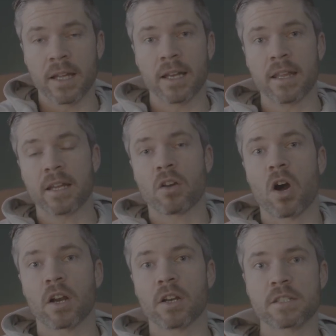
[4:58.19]
And I think
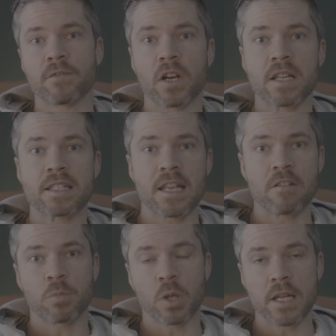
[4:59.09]
Cochrane is a very
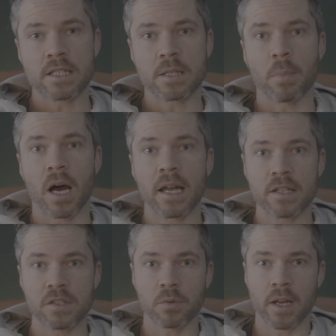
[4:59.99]
safe place to buy
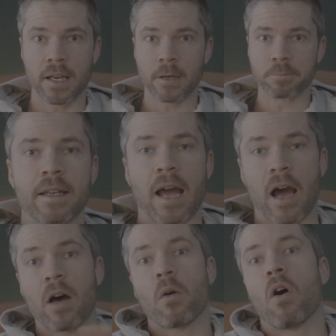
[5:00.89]
into right now. Now,
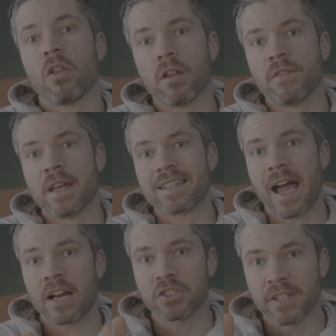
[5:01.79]
how all of this
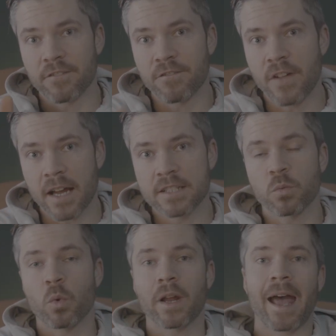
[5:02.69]
actually
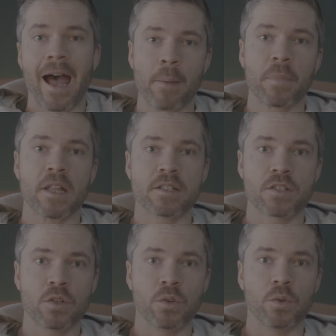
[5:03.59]
affects what happens
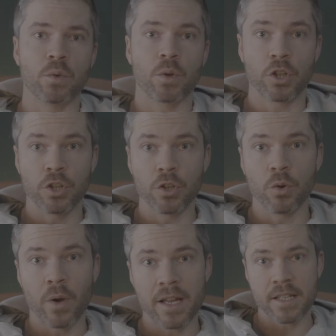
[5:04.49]
to
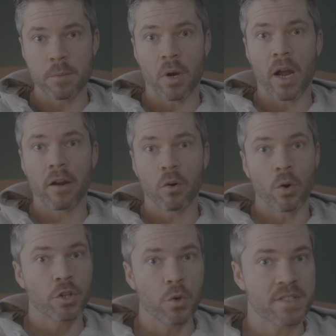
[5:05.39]
you a buyer
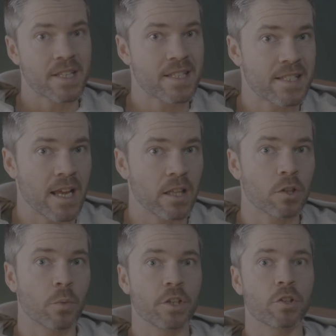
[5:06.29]
or you as a
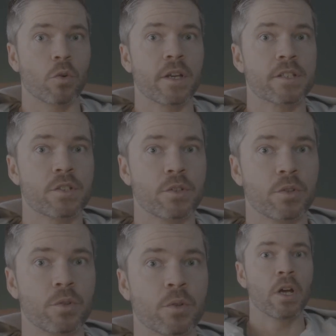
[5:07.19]
seller when you're going
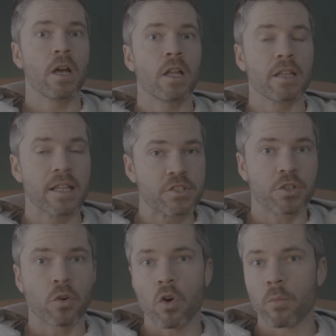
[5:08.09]
to list
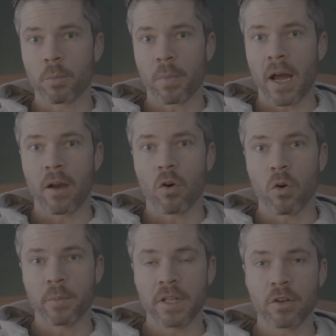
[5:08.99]
your home or buy a
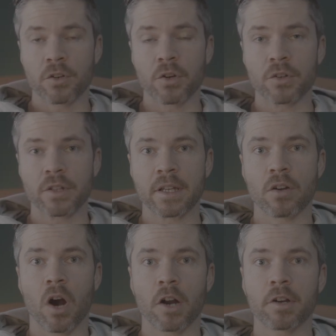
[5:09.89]
home here currently in
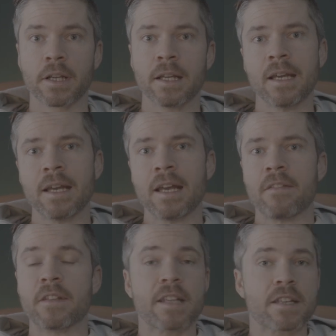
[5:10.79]
Cochrane.
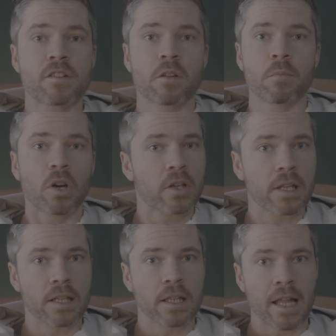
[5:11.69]
The days on the
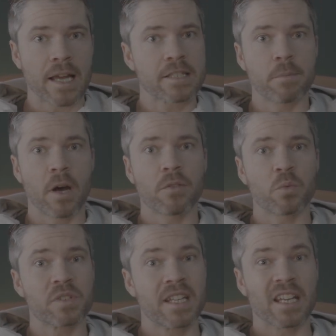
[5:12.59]
market last month
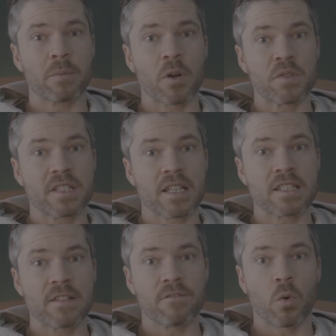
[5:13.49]
were sitting at about
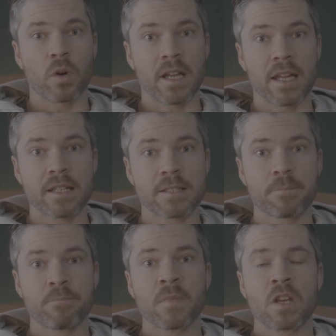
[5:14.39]
64 days.
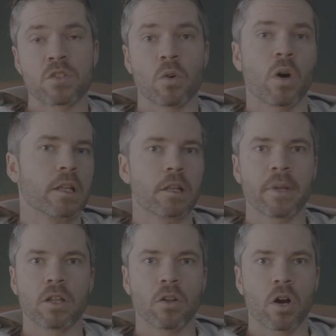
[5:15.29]
So a little
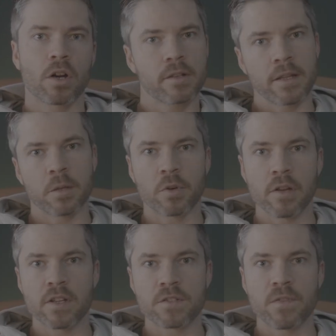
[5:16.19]
bit longer than the
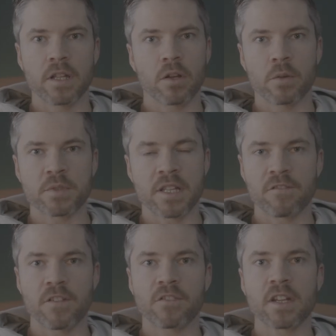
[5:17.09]
previous video that was in the
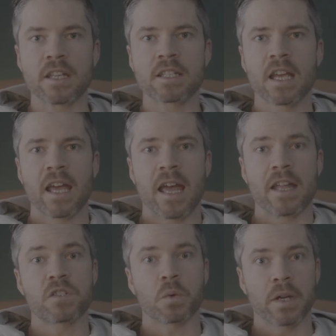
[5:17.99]
50s.
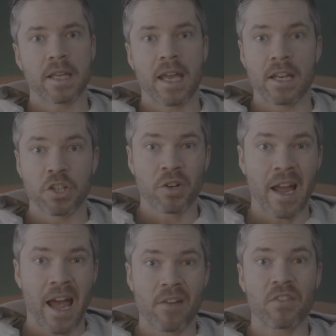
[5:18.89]
And so again, you're
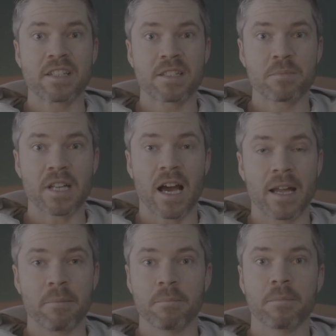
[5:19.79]
having some
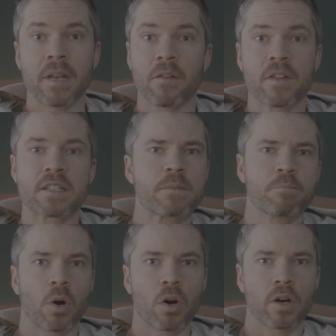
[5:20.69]
time. Now, this is
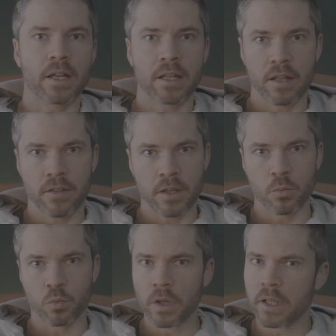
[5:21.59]
barring the
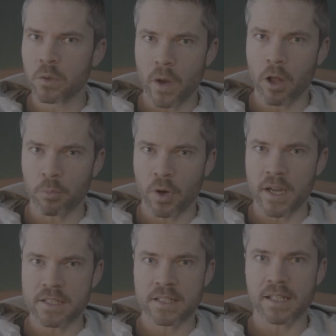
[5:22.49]
really
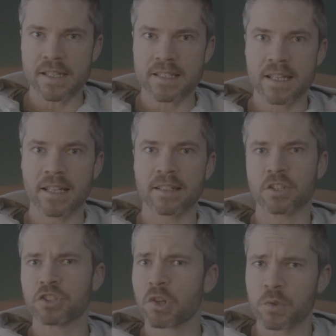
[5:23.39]
well-priced listing
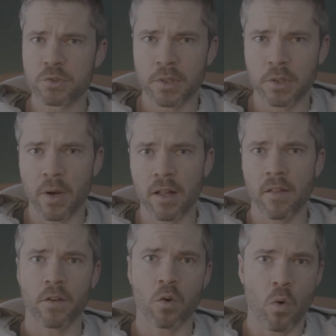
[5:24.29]
that shows really well
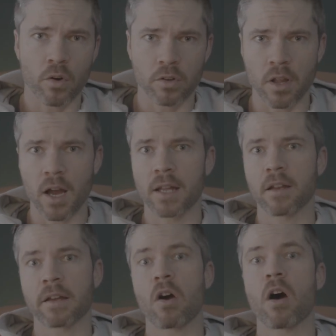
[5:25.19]
on the corner lot.
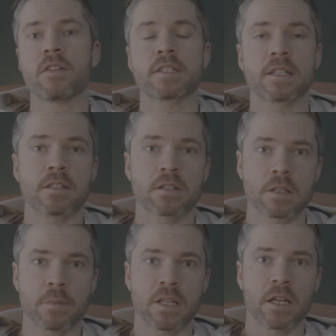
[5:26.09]
Like obviously there's going
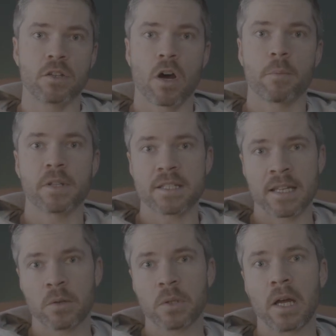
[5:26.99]
to be anomalies
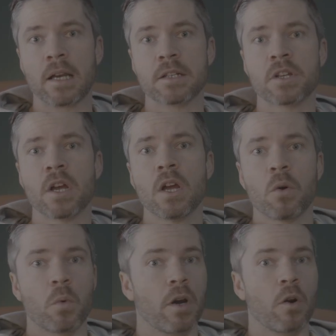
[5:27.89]
and outliers
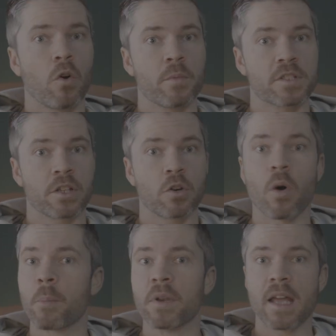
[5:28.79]
where a home is going to go
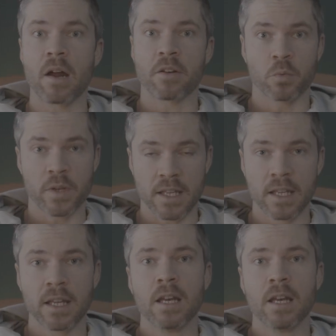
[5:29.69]
up and down in a week.